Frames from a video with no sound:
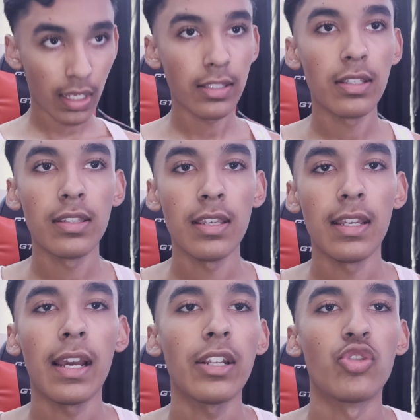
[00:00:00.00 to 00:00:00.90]
as you can see, it
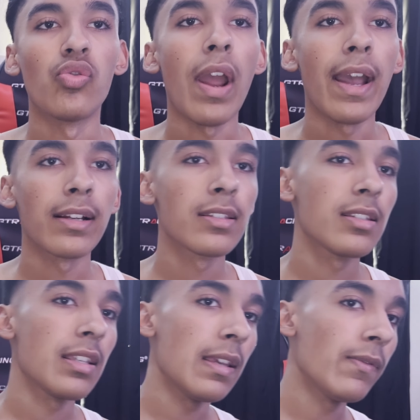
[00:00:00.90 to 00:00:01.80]
kind of drags
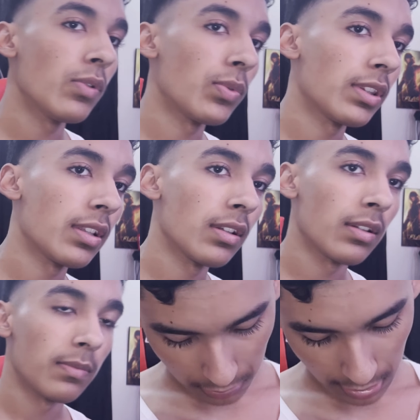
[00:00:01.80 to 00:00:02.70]
even with
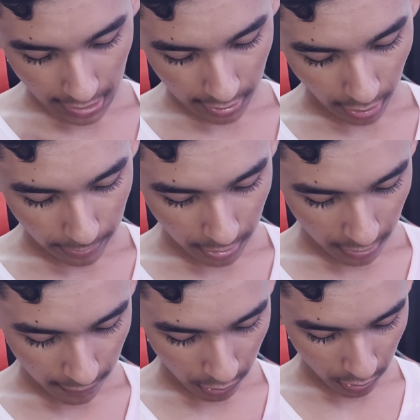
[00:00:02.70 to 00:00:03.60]
the tank top I
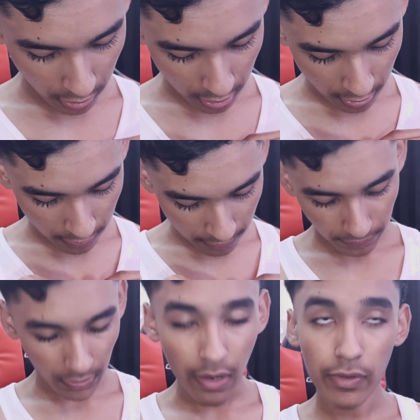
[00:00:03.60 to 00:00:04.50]
have on right now.
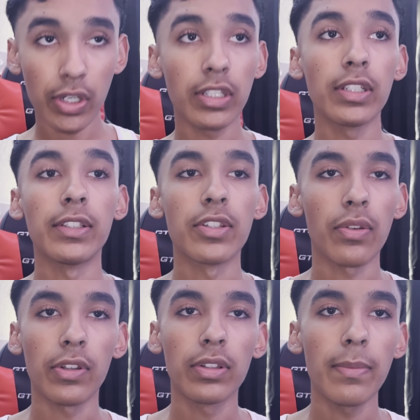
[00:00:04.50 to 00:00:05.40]
Not very good, so
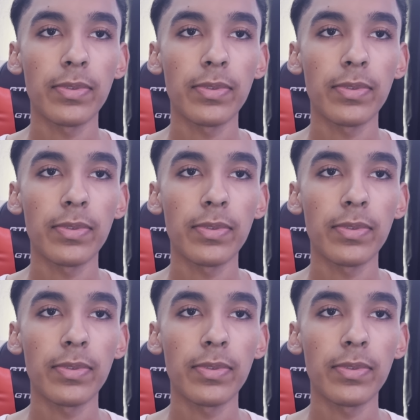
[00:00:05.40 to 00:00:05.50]
the clip